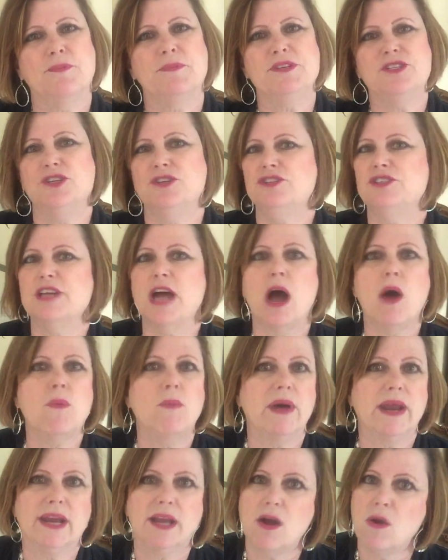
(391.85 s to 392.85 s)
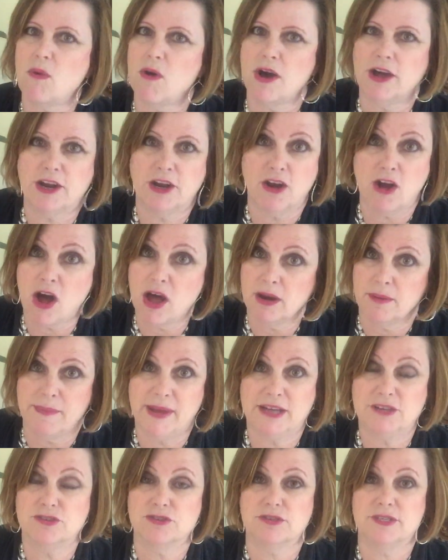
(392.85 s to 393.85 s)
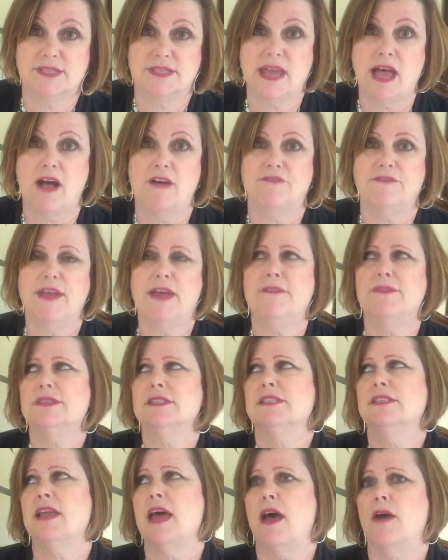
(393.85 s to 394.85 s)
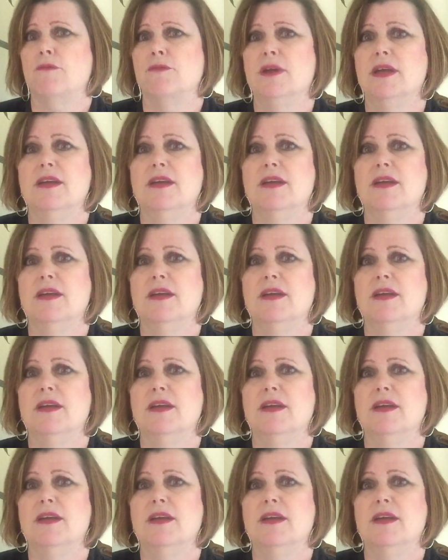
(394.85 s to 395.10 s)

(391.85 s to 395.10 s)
but you don't want to go on and on about yourself. Heavens no.